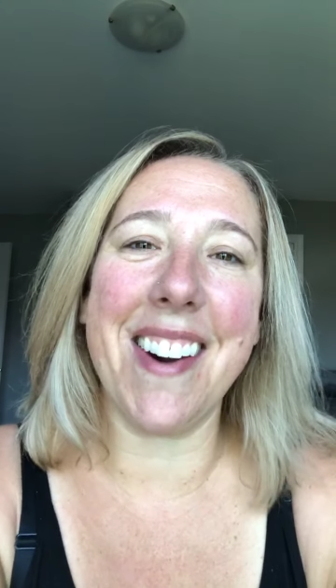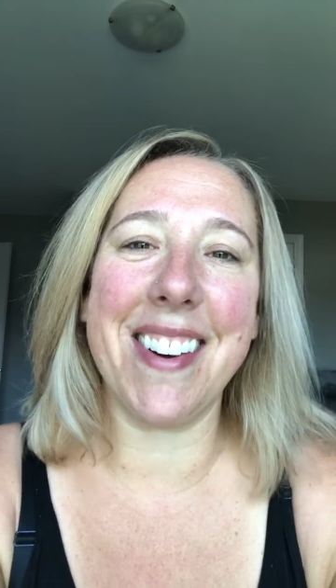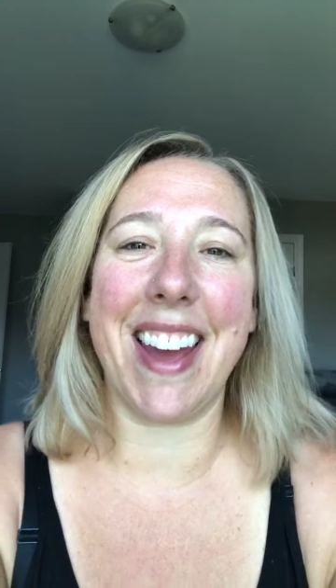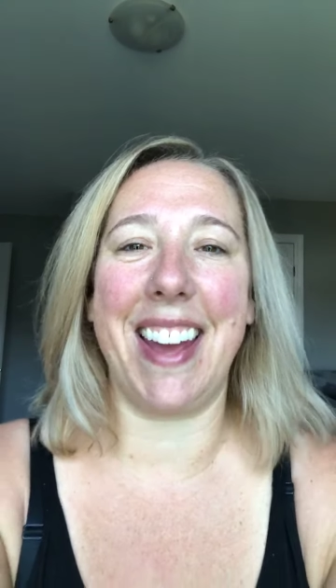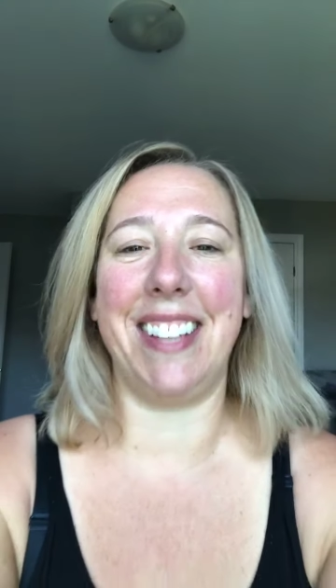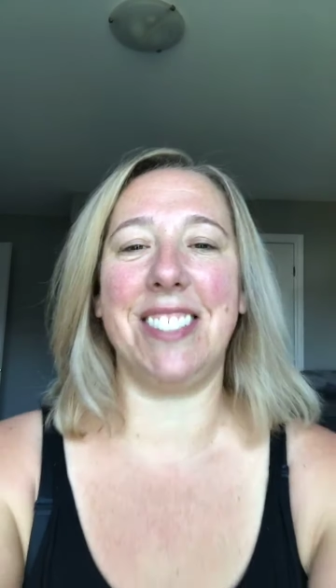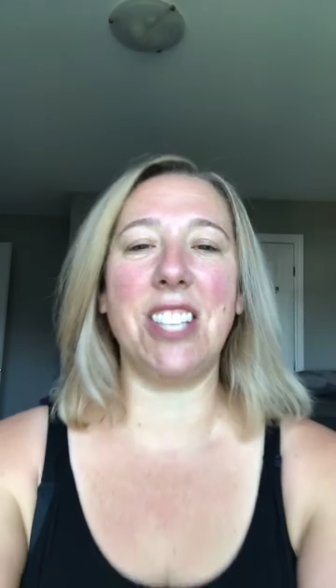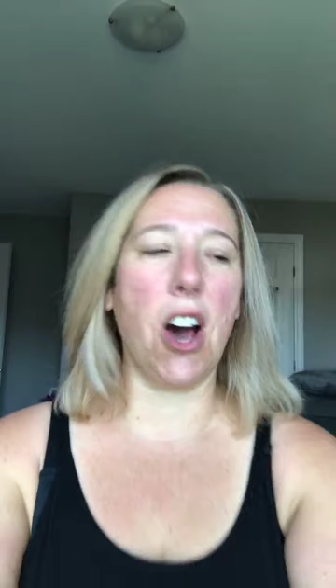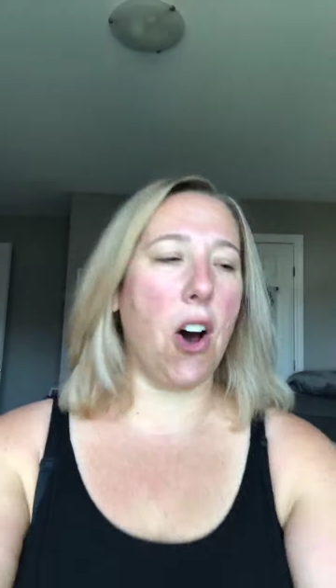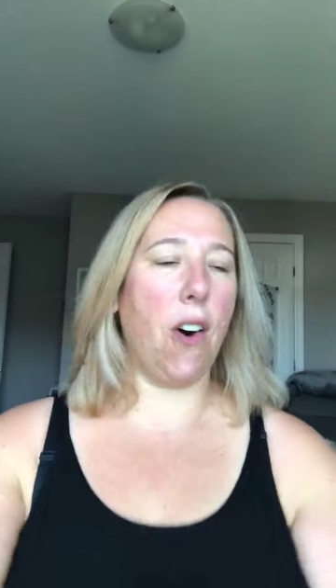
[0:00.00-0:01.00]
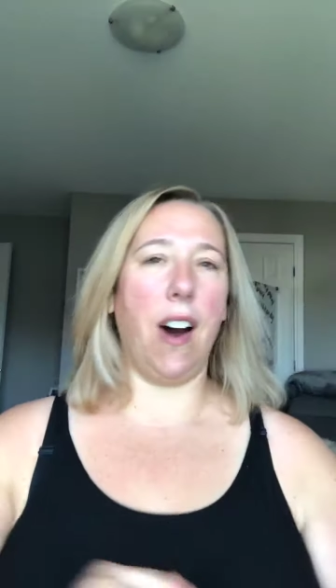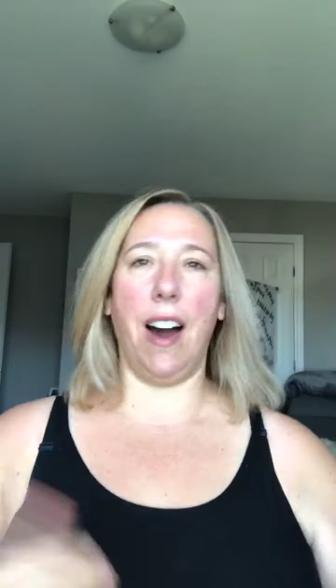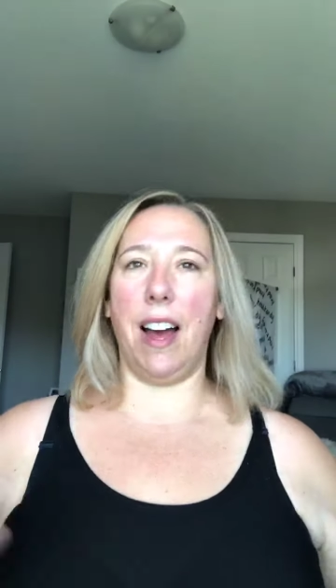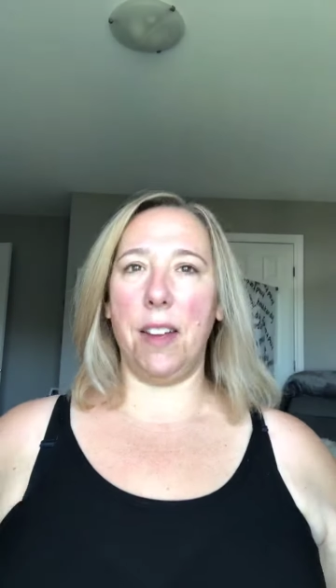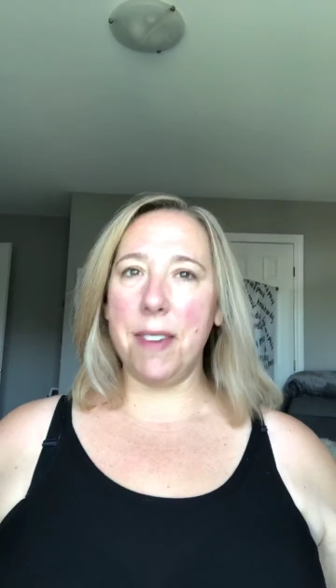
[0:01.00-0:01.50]
Okay, so
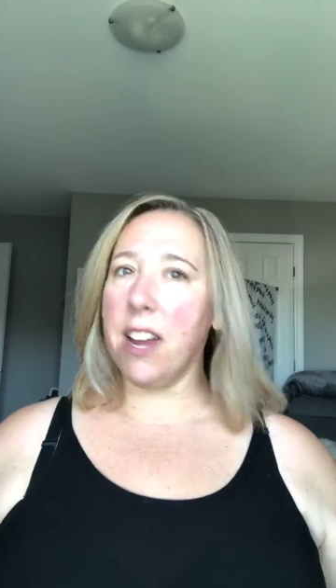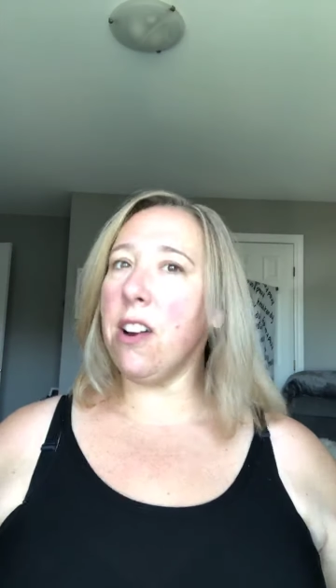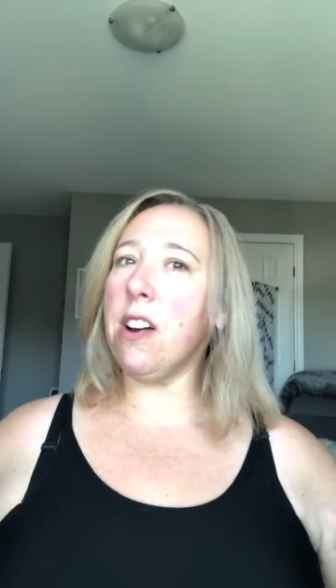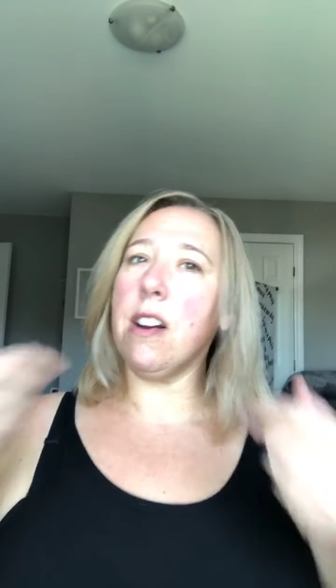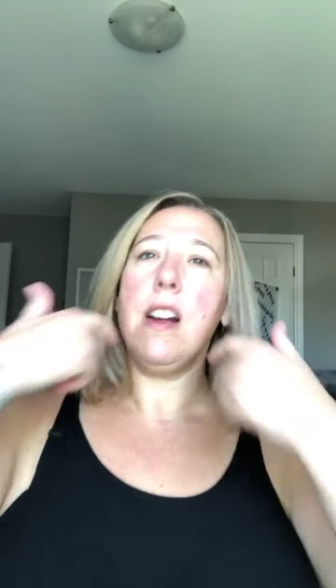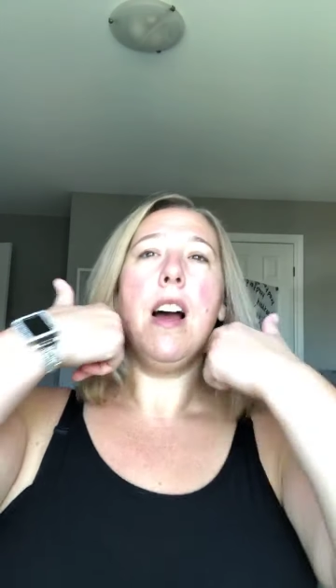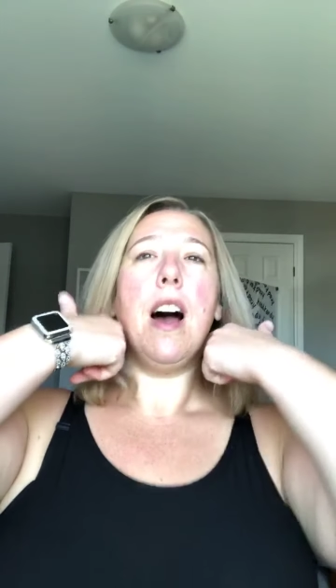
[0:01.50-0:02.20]
I'm here.